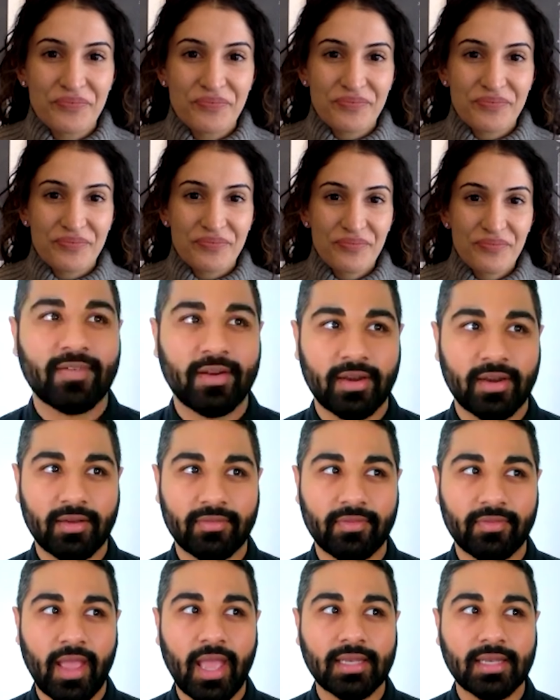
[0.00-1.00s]
Yeah, fair
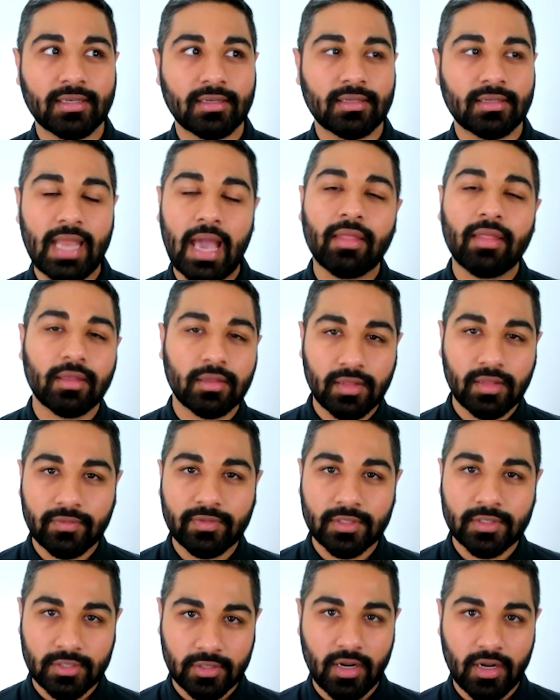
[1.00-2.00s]
enough. And now that you live
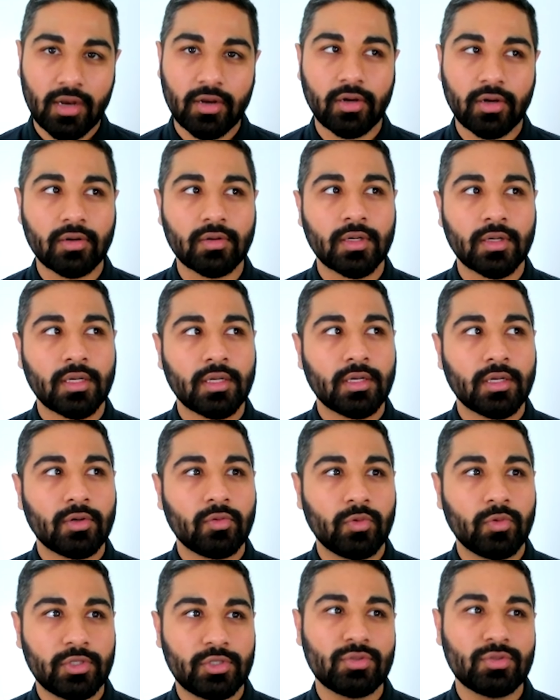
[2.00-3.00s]
in Toronto,
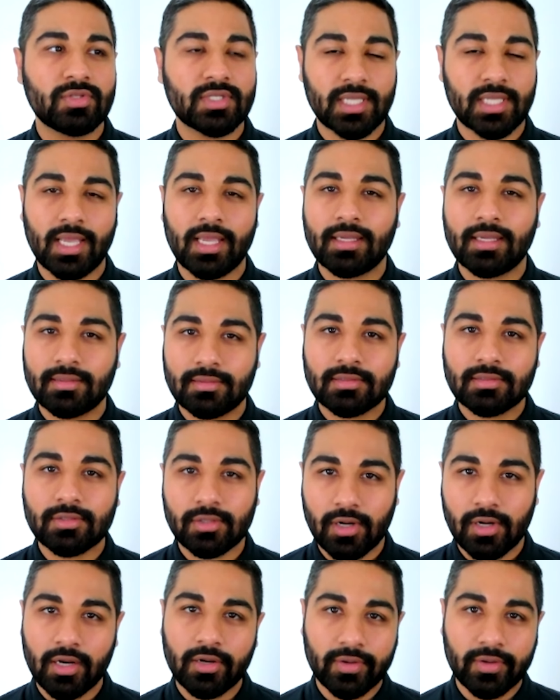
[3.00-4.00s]
would you say
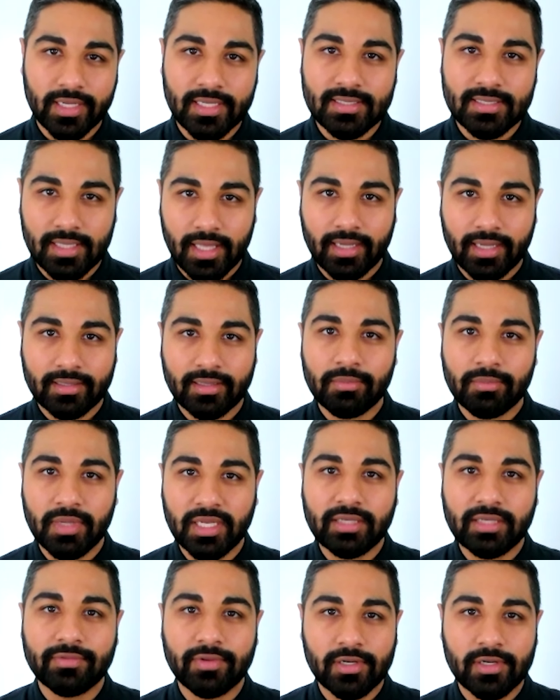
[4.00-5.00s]
Toronto is like the
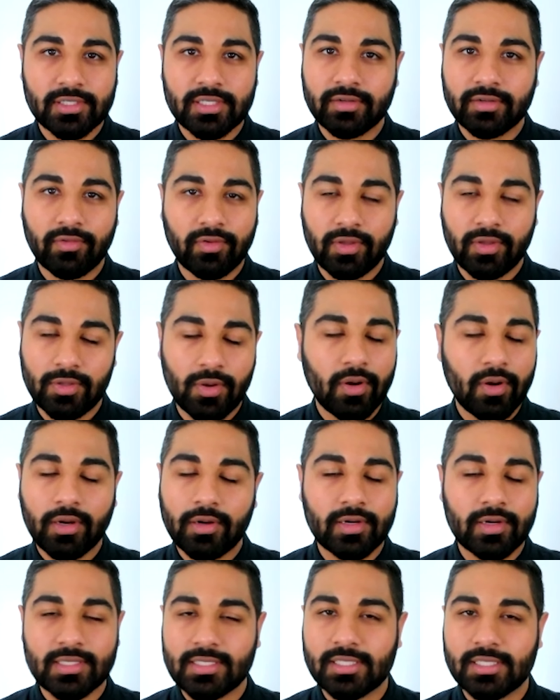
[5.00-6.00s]
mini version of New
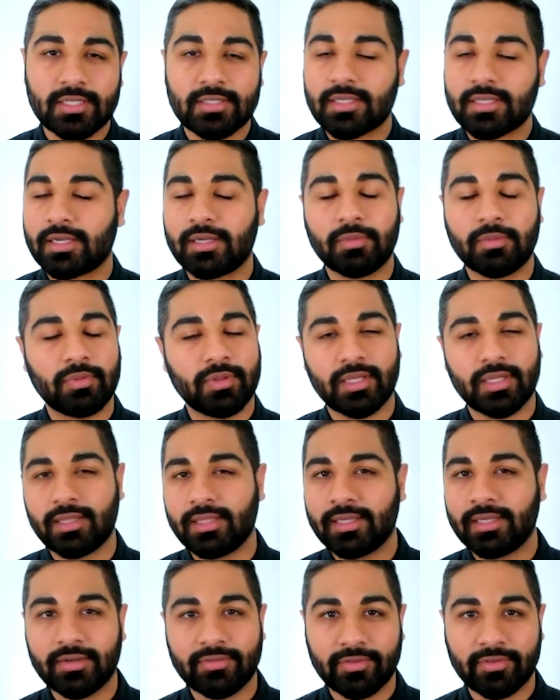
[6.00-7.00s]
York, or is it just a
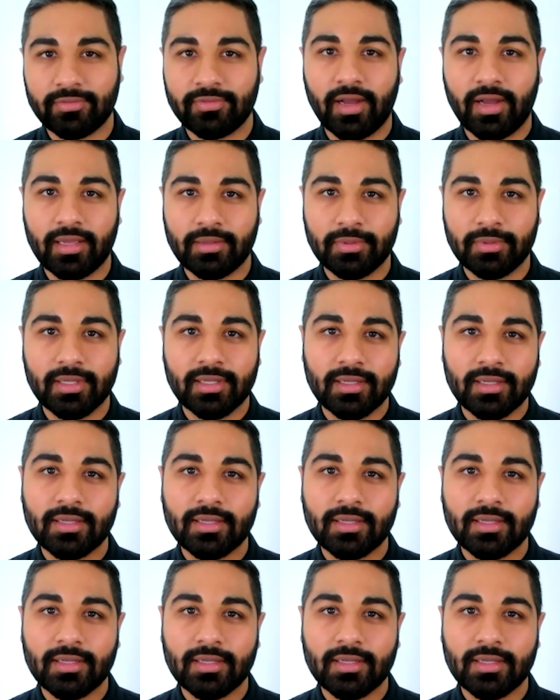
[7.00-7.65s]
completely different vibe?